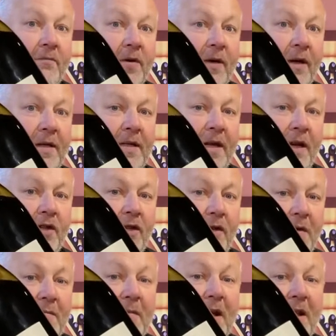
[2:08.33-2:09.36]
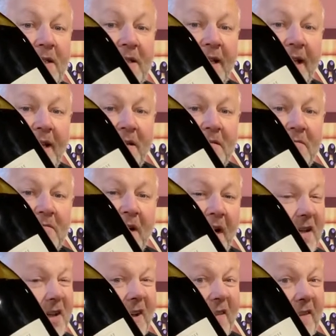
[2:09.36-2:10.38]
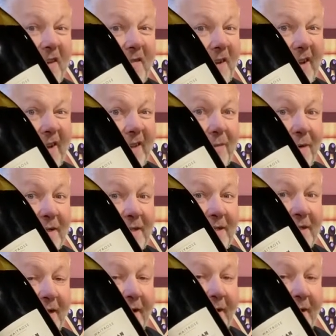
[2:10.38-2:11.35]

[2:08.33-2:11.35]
pronunciation, Marselan. I can't think of any other way to say